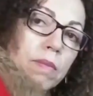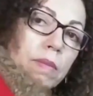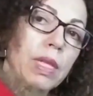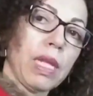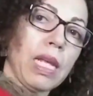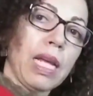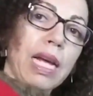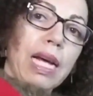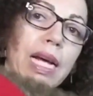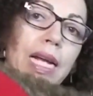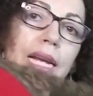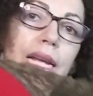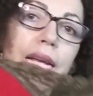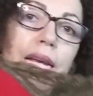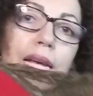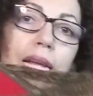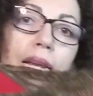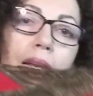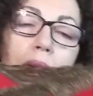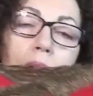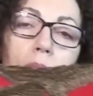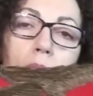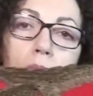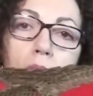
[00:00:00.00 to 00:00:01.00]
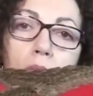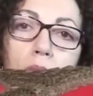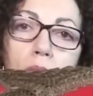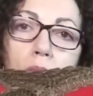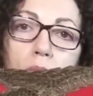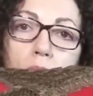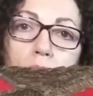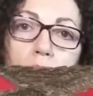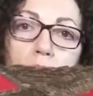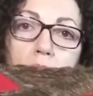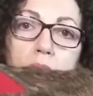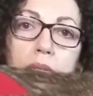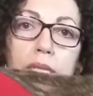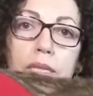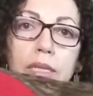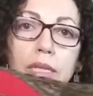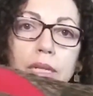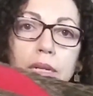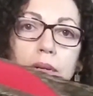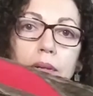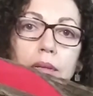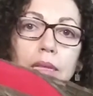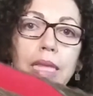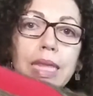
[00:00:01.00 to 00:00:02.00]
And again, I'm not sure these
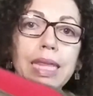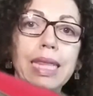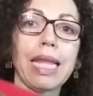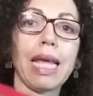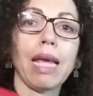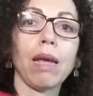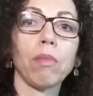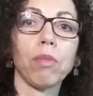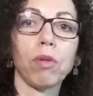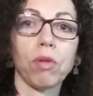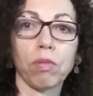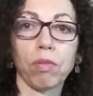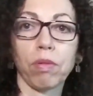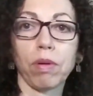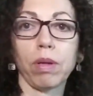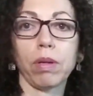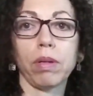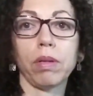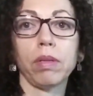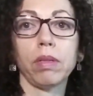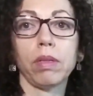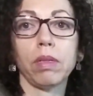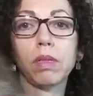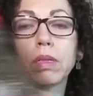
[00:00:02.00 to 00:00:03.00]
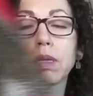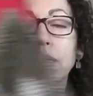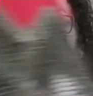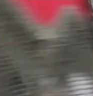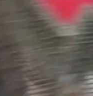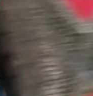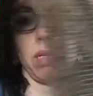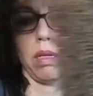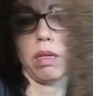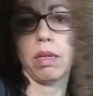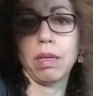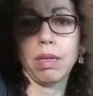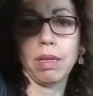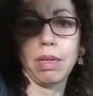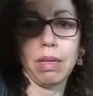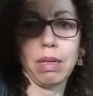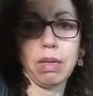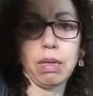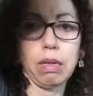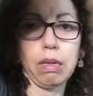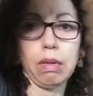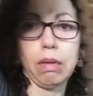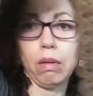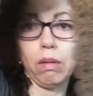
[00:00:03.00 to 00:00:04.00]
are table runners
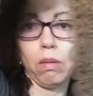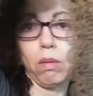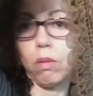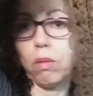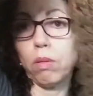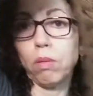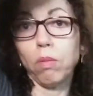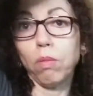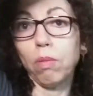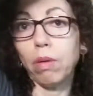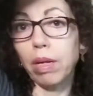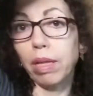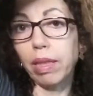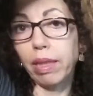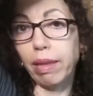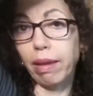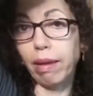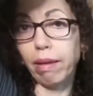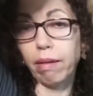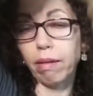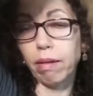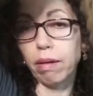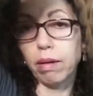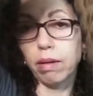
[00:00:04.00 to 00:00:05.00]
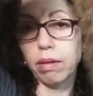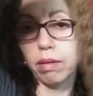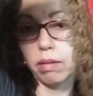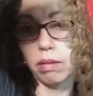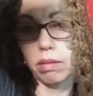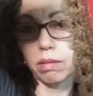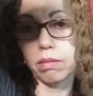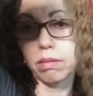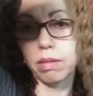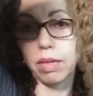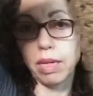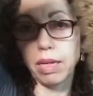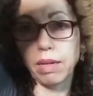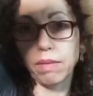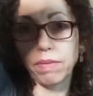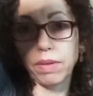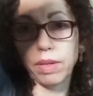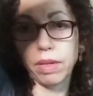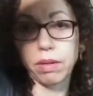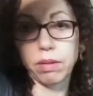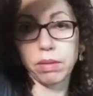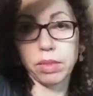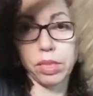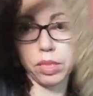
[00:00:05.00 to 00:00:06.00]
or what they are. So I have
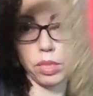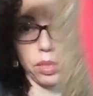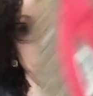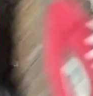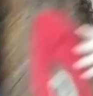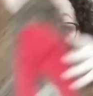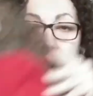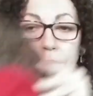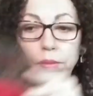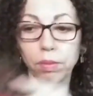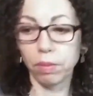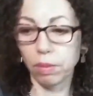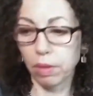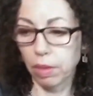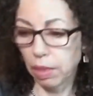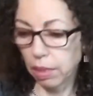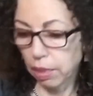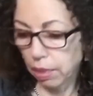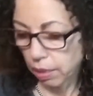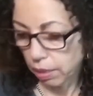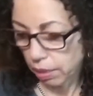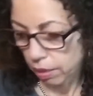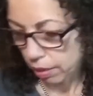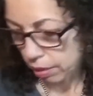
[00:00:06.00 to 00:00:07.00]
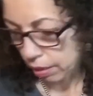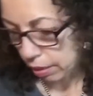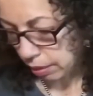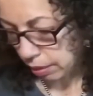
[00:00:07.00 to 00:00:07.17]
here two, and